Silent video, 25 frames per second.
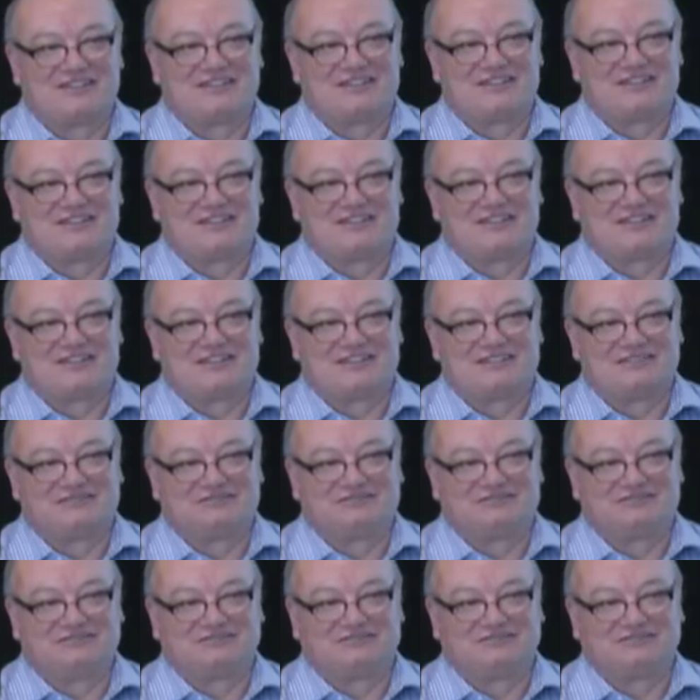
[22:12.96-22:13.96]

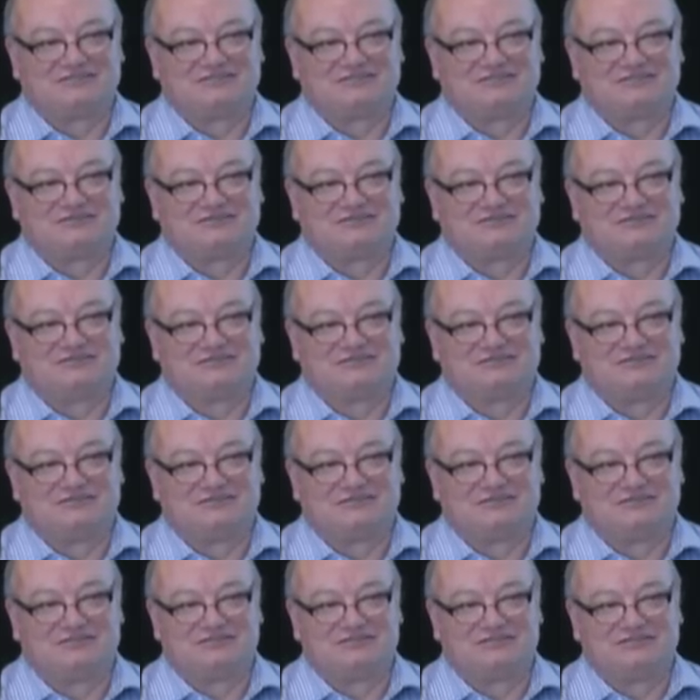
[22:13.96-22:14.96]

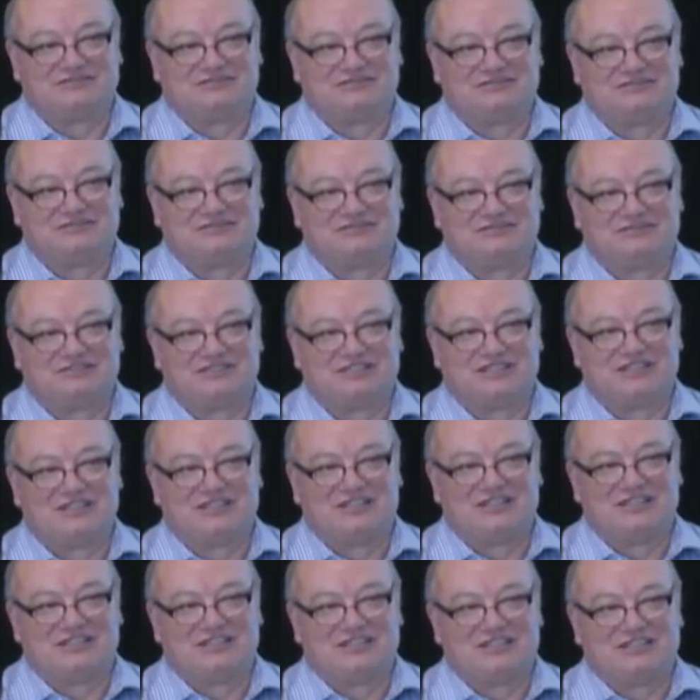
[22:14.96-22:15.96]

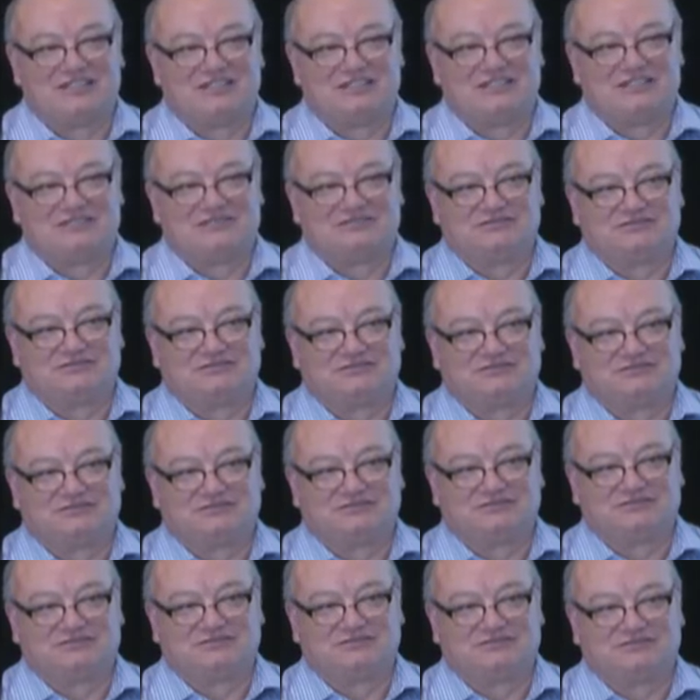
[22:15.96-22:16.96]

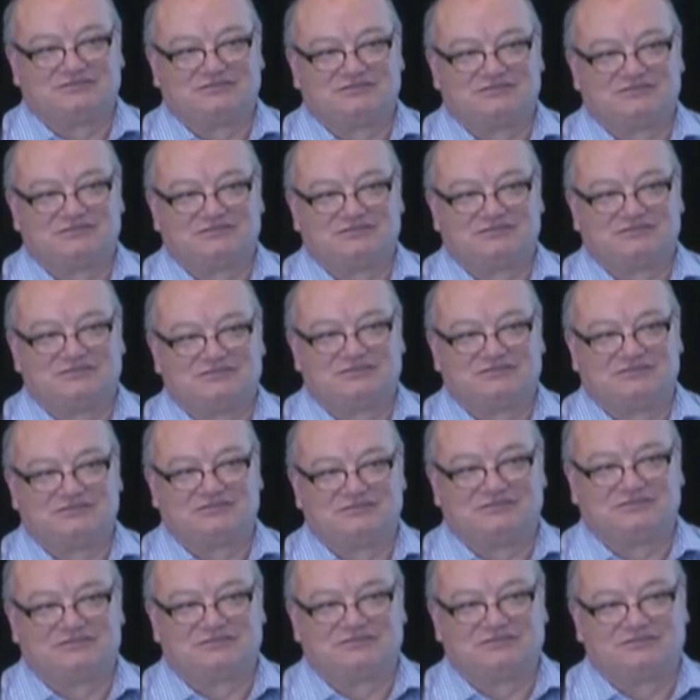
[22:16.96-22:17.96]

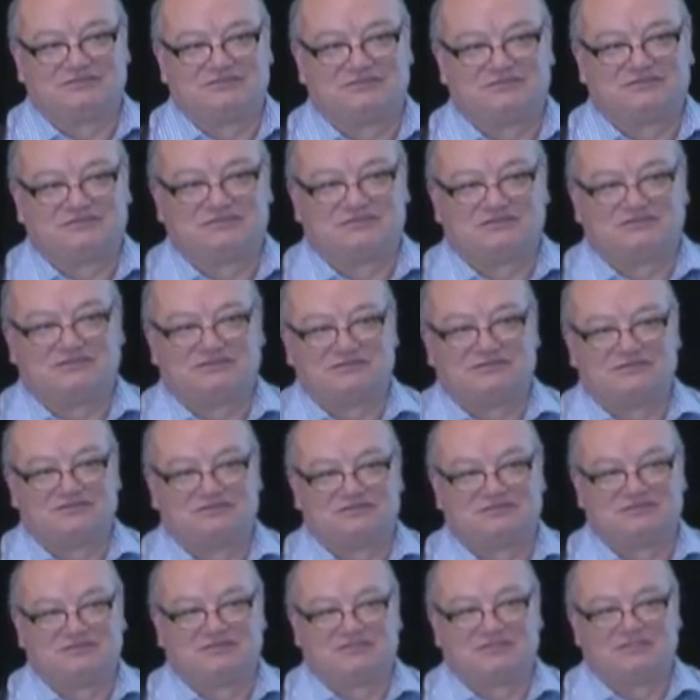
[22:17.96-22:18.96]

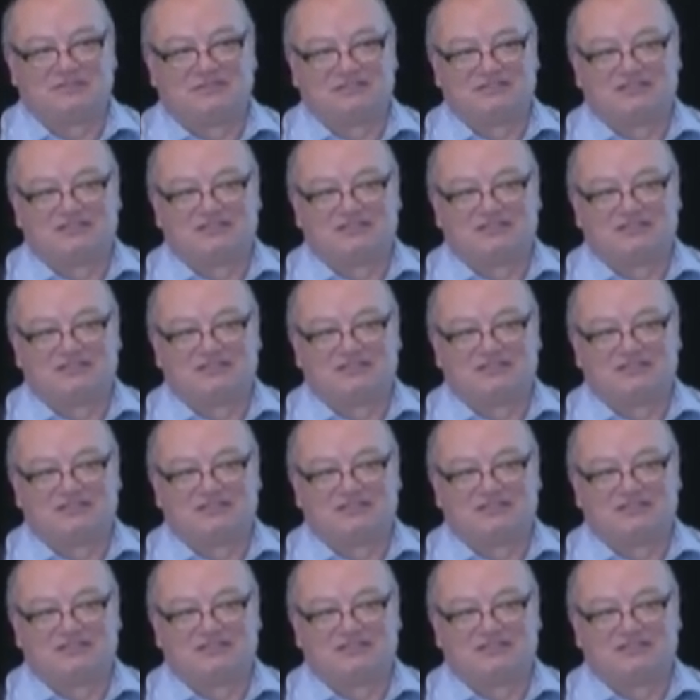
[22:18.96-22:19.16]
(no one is talking)